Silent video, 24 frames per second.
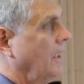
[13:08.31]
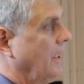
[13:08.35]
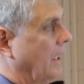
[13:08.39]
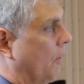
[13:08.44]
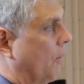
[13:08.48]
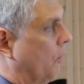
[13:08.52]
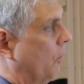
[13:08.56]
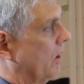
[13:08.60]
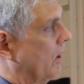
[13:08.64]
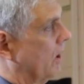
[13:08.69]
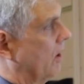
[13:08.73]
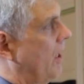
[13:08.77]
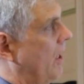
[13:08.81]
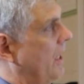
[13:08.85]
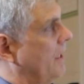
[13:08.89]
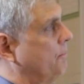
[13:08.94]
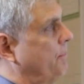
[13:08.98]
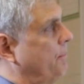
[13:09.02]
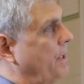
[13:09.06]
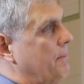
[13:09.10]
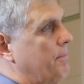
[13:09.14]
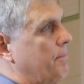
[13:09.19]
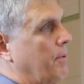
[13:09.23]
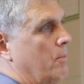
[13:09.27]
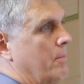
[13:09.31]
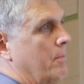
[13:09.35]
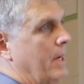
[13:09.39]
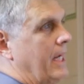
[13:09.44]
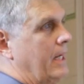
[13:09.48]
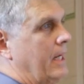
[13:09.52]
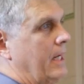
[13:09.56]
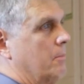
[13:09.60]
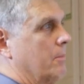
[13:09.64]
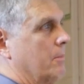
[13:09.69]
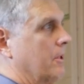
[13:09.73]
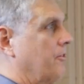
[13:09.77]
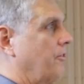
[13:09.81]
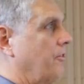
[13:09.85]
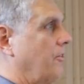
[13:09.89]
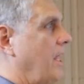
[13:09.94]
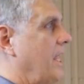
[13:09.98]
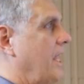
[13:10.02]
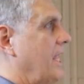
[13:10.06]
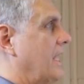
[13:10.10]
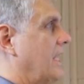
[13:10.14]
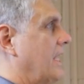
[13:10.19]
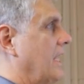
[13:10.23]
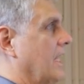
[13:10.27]
Now, where a lot of people make a
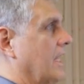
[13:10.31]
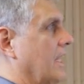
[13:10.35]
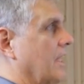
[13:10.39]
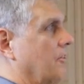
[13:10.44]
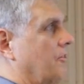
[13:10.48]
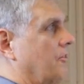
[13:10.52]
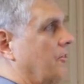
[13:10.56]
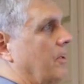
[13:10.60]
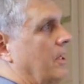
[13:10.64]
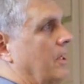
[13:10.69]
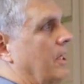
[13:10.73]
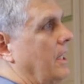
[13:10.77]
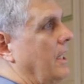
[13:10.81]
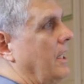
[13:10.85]
mistake is